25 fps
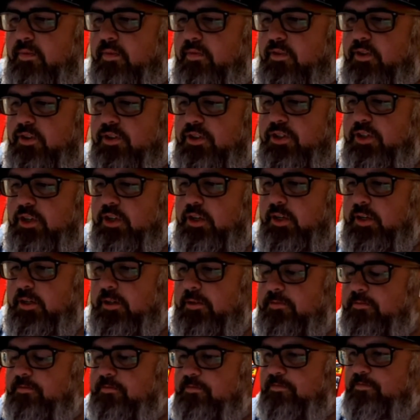for
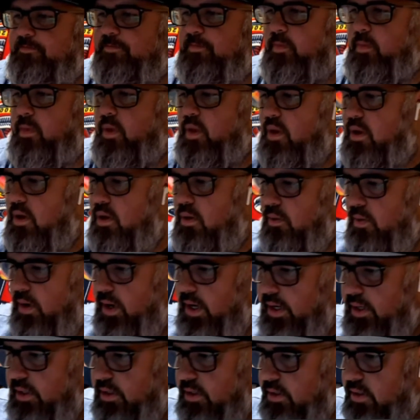sure.
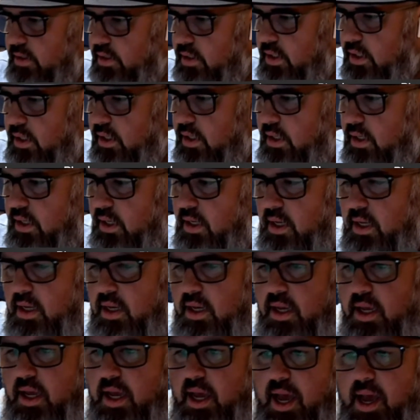Well,
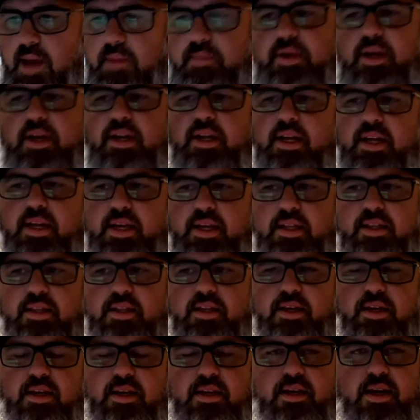I'm gonna
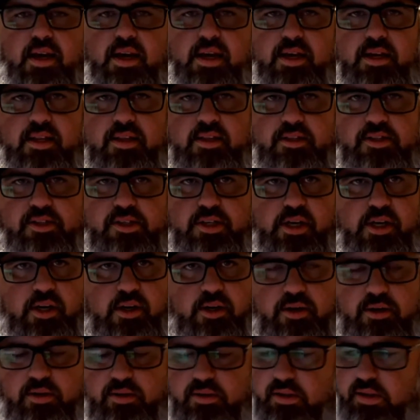end the
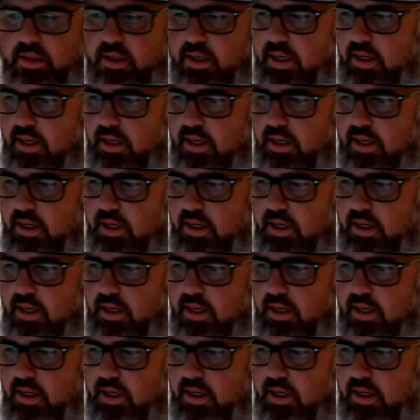show.